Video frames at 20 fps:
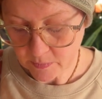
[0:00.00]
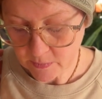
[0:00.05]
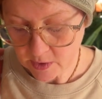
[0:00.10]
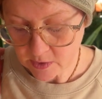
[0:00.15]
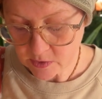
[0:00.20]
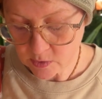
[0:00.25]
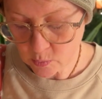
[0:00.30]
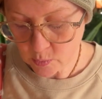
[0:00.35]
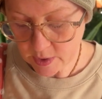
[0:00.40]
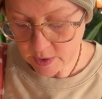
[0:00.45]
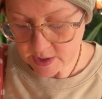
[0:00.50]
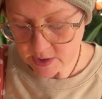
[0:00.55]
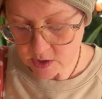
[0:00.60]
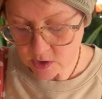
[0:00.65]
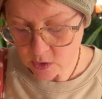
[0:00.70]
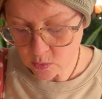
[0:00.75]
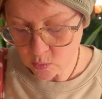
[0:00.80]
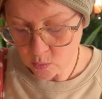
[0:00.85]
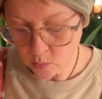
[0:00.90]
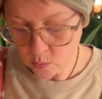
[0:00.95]
The
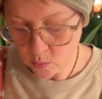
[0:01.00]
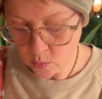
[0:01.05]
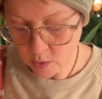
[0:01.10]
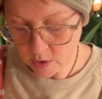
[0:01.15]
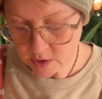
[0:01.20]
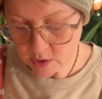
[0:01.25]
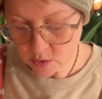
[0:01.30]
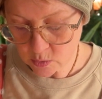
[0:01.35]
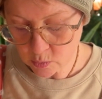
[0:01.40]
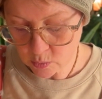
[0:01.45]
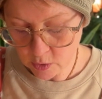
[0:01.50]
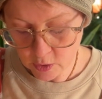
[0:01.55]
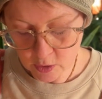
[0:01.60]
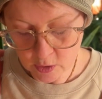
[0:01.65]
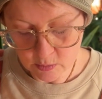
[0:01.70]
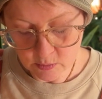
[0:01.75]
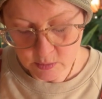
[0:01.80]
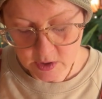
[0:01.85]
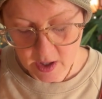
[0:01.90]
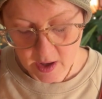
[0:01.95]
reindeer once
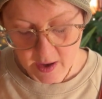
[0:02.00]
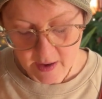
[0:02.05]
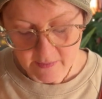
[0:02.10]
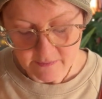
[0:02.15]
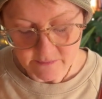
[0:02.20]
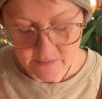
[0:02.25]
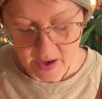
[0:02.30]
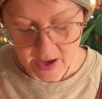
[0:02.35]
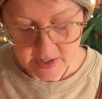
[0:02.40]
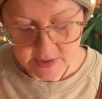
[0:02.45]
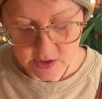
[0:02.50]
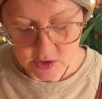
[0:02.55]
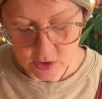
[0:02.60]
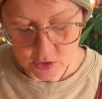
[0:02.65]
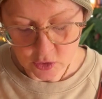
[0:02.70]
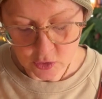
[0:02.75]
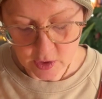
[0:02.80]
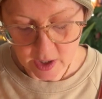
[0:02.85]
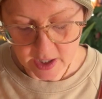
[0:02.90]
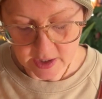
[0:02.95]
roamed vast
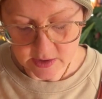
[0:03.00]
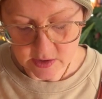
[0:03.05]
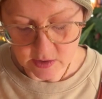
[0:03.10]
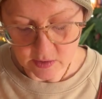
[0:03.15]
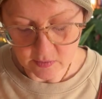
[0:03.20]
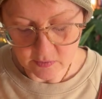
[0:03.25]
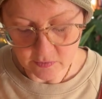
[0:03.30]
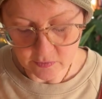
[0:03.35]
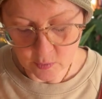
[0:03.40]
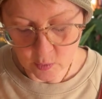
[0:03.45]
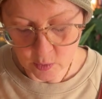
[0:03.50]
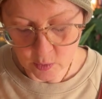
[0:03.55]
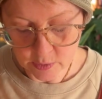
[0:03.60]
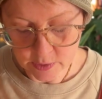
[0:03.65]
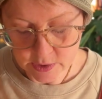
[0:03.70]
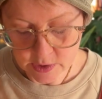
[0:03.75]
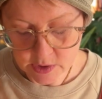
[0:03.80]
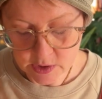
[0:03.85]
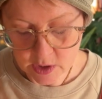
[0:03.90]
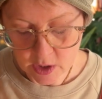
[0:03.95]
tracts of
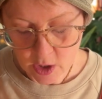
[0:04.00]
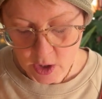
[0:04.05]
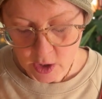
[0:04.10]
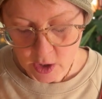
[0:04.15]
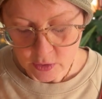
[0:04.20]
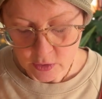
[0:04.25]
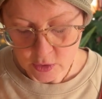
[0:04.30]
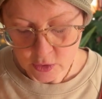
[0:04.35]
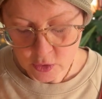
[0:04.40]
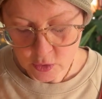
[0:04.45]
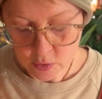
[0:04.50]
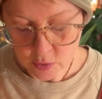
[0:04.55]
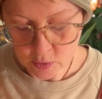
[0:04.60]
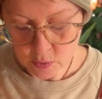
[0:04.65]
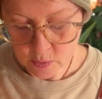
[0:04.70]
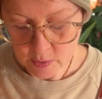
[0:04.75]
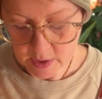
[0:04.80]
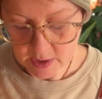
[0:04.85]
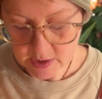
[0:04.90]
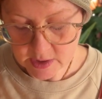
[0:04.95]
forest, the
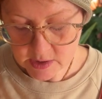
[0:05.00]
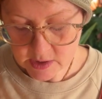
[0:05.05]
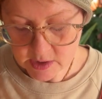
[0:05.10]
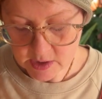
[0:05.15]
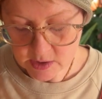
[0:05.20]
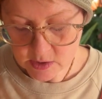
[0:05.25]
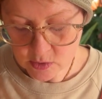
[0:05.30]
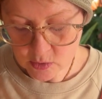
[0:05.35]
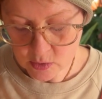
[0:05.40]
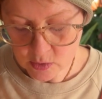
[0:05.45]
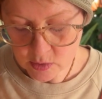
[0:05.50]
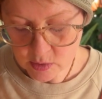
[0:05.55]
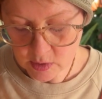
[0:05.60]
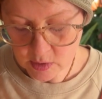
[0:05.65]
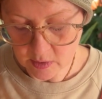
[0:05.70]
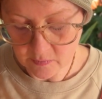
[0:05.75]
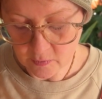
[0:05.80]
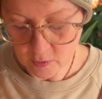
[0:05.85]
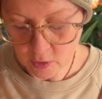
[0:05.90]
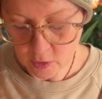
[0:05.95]
true ancestors
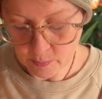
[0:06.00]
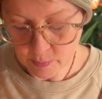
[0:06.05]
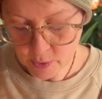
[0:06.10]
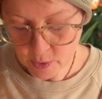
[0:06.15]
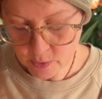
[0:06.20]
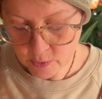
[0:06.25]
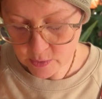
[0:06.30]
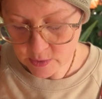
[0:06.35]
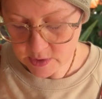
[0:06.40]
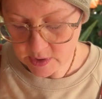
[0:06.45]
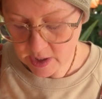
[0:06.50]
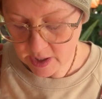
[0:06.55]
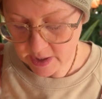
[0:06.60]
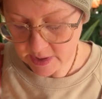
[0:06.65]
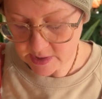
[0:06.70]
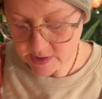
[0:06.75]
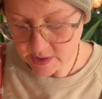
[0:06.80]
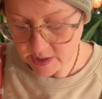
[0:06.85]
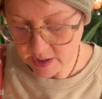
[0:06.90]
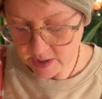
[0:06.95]
of our
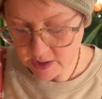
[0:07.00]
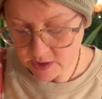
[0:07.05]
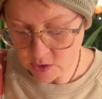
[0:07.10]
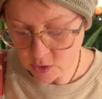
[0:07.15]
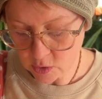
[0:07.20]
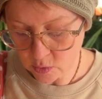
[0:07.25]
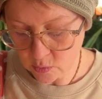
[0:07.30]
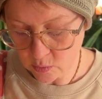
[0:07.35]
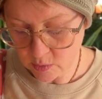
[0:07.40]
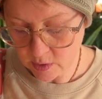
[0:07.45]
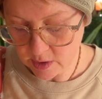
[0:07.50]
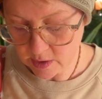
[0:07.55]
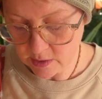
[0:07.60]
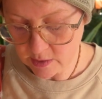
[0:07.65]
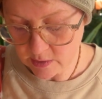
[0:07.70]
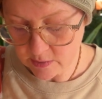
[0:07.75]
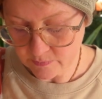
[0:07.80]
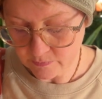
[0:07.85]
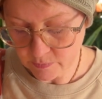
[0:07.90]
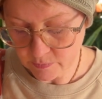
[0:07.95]
post-Ice Age oak
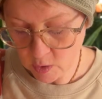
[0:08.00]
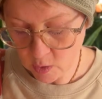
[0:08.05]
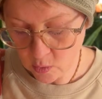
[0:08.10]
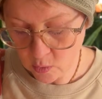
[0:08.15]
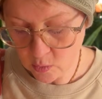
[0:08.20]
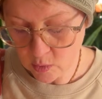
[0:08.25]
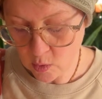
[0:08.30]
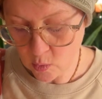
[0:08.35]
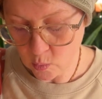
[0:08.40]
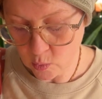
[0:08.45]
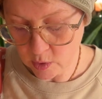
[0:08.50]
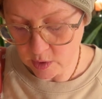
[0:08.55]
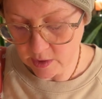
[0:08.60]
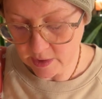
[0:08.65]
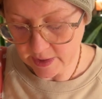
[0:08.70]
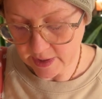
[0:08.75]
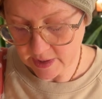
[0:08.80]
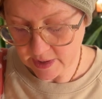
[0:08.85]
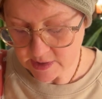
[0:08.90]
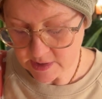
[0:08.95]

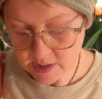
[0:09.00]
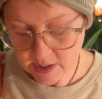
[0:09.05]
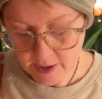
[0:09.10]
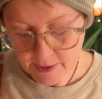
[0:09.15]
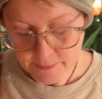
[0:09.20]
woodlands,